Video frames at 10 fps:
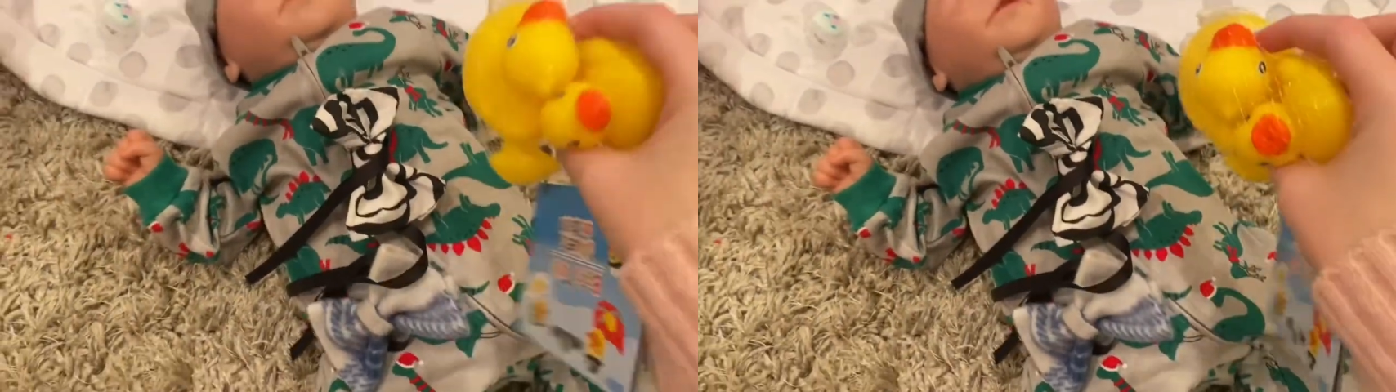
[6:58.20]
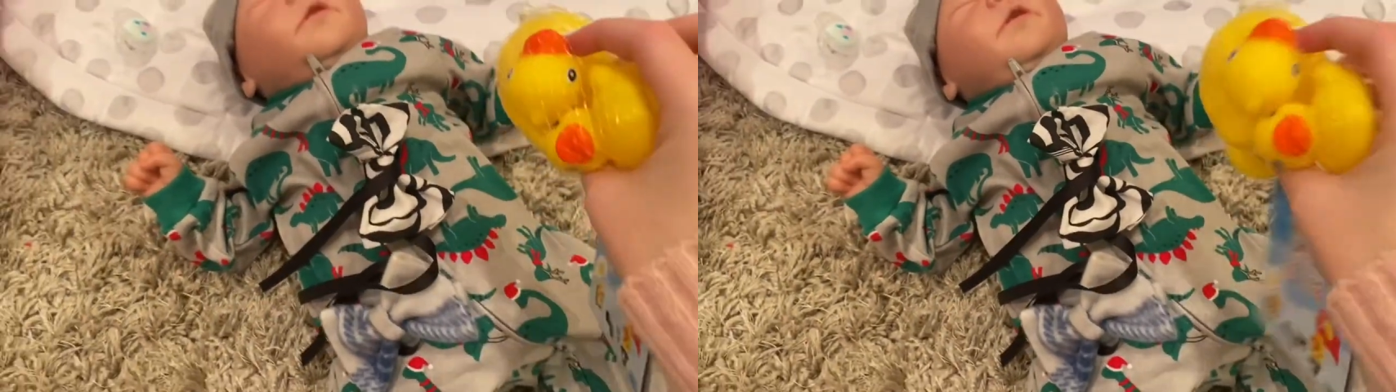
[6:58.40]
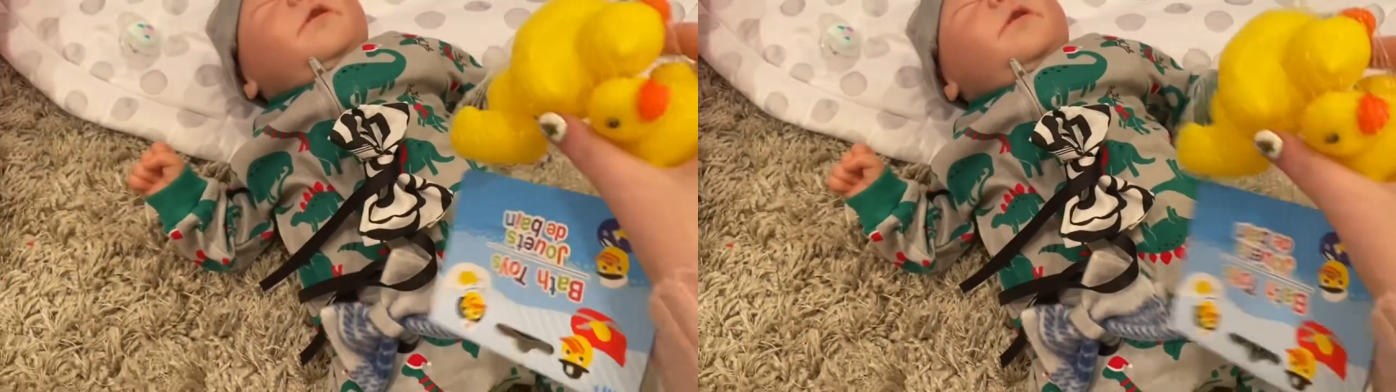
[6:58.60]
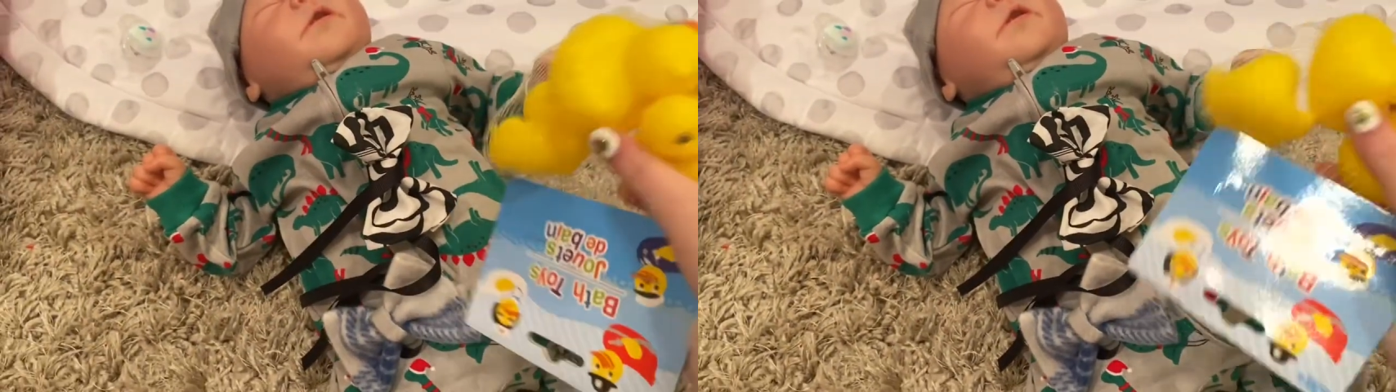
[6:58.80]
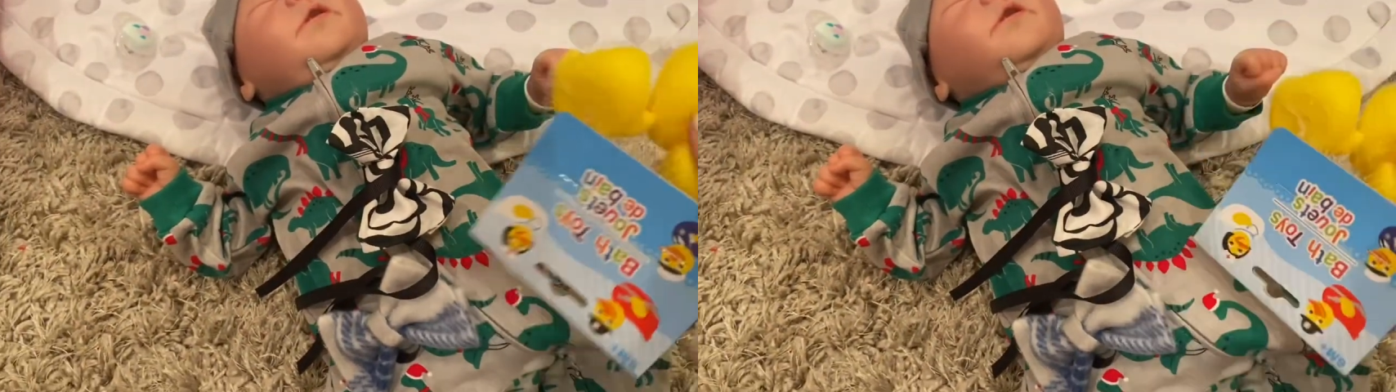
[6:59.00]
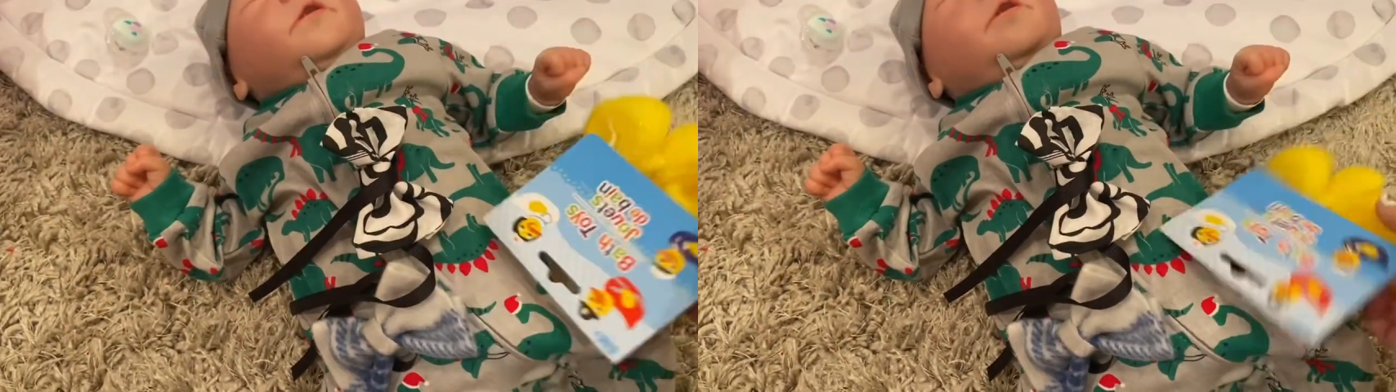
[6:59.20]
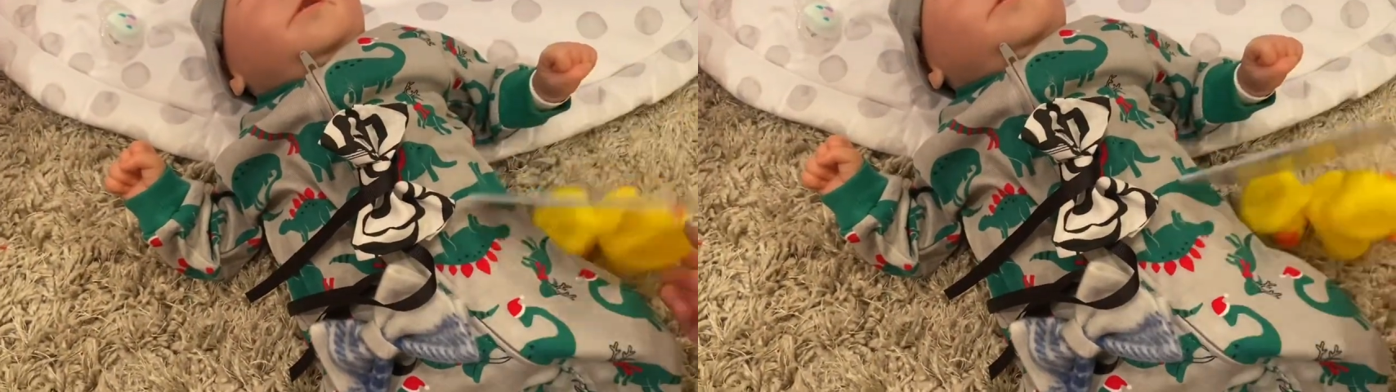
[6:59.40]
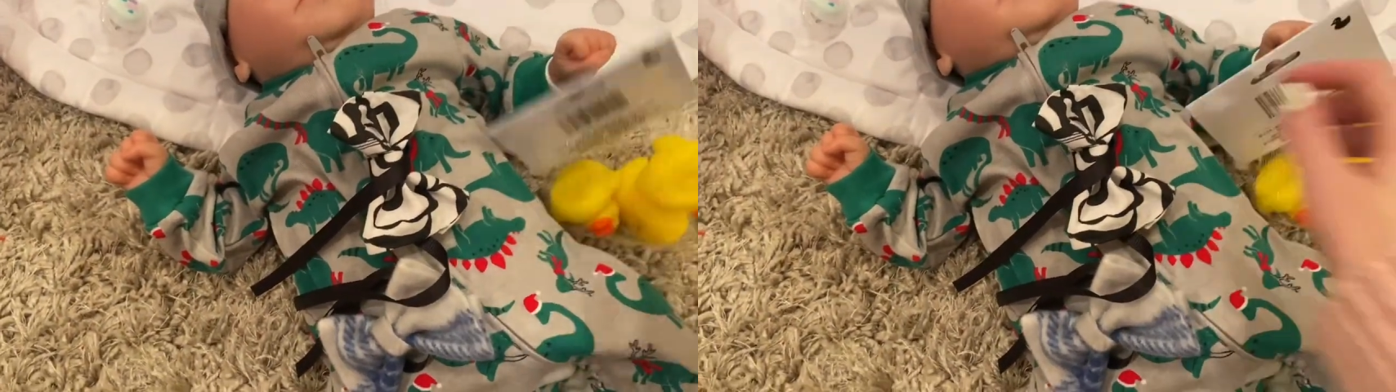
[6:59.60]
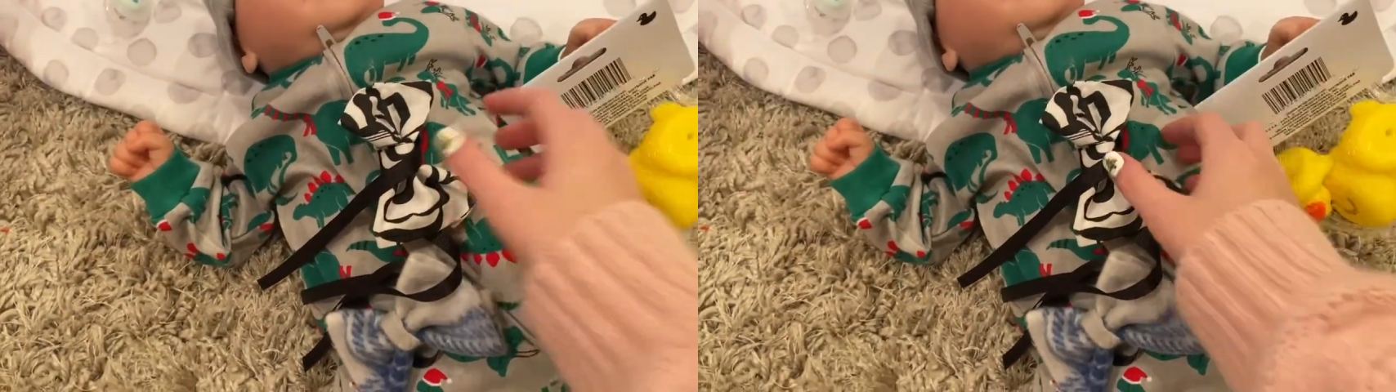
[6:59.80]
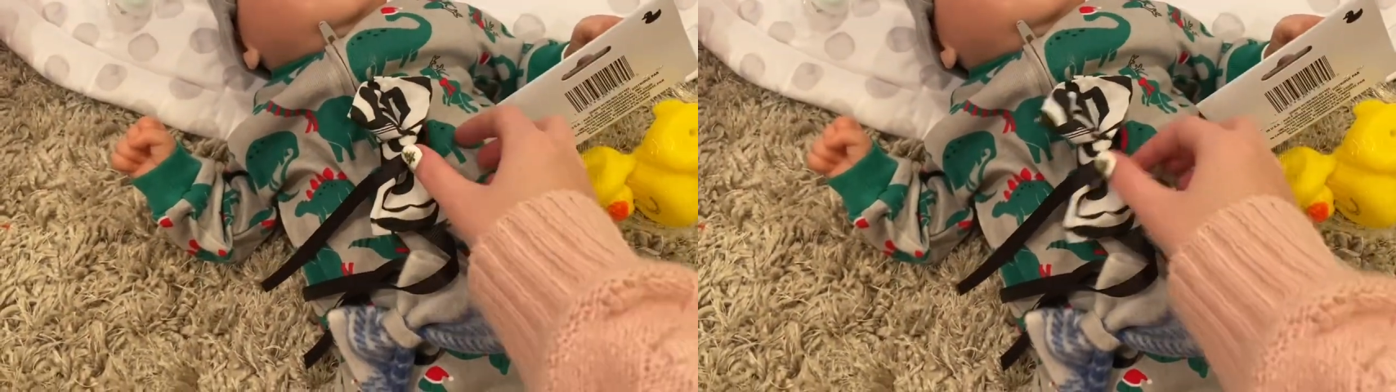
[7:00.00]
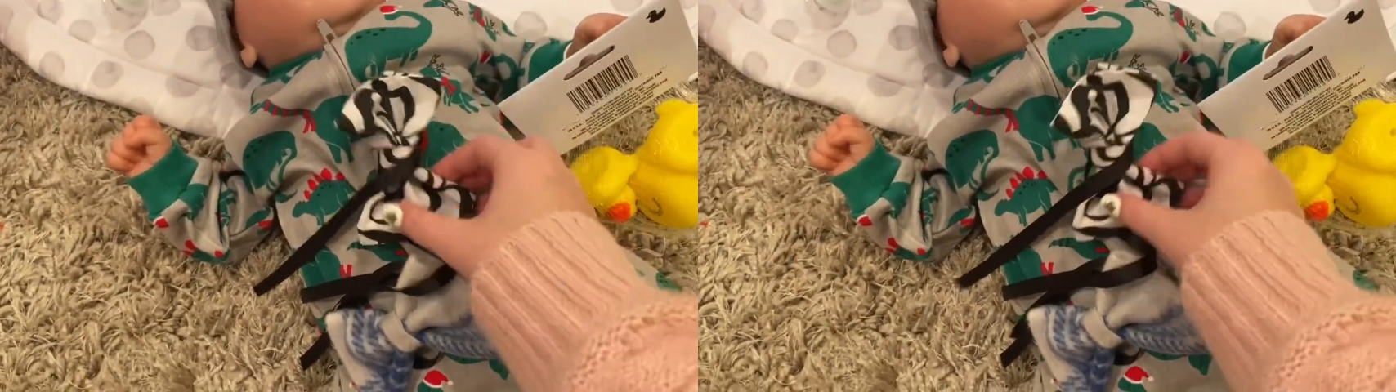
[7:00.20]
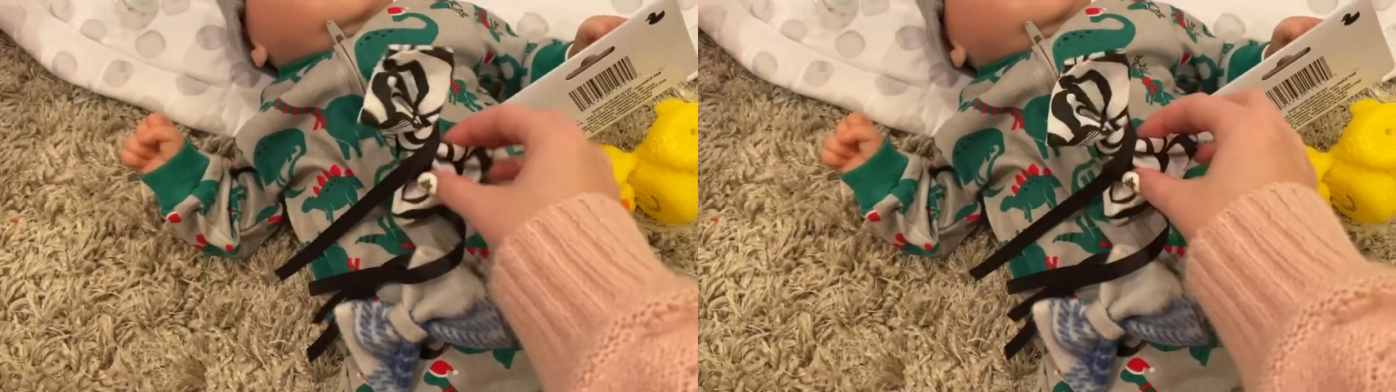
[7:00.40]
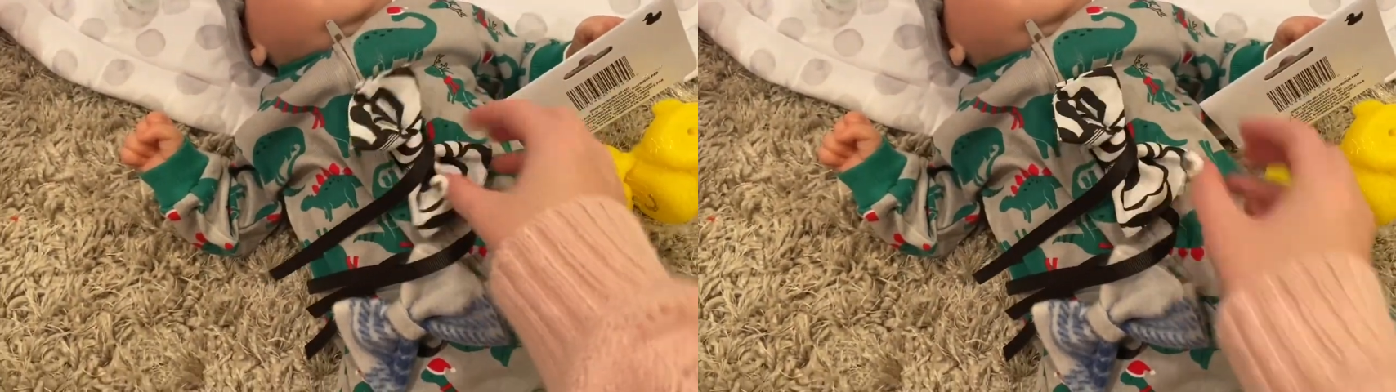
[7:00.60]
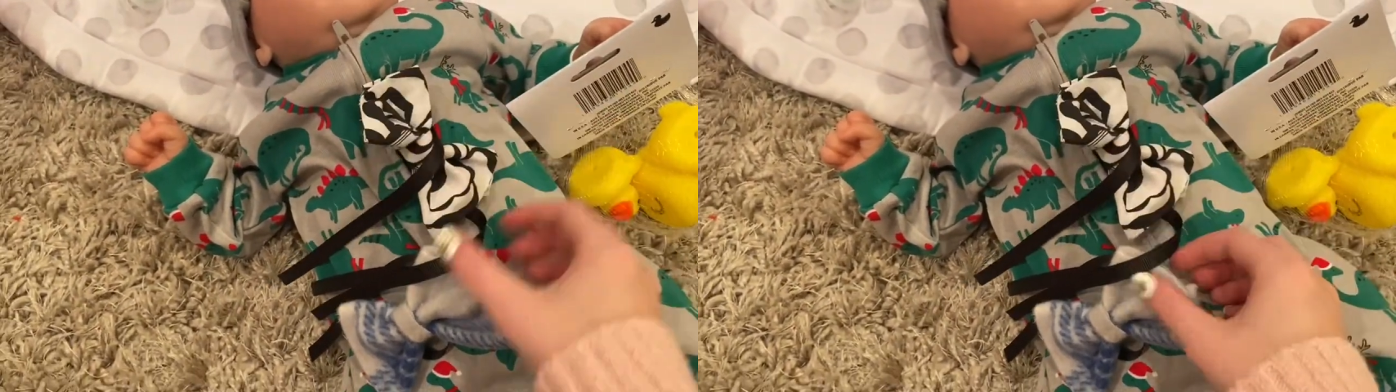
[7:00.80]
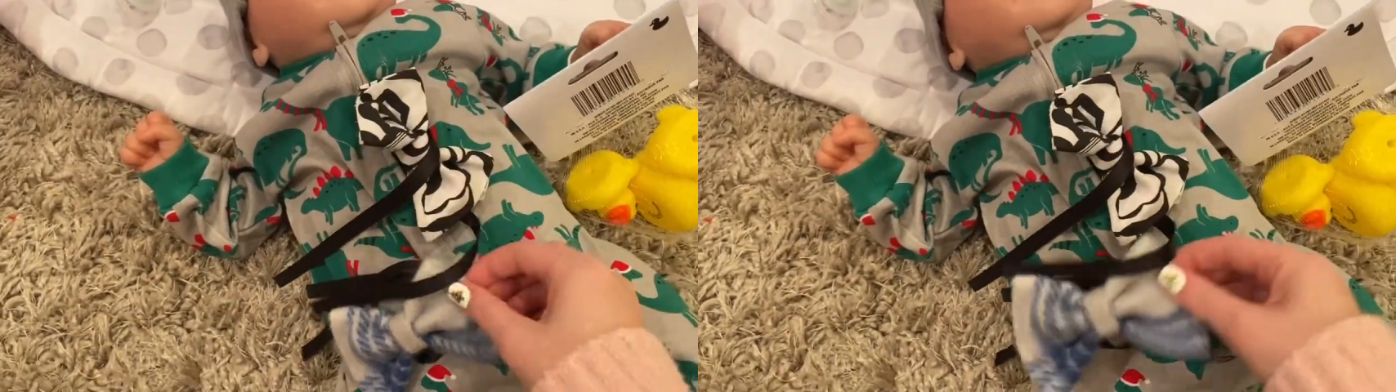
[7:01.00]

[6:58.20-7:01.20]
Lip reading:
No face is visible, so there are no lips to read.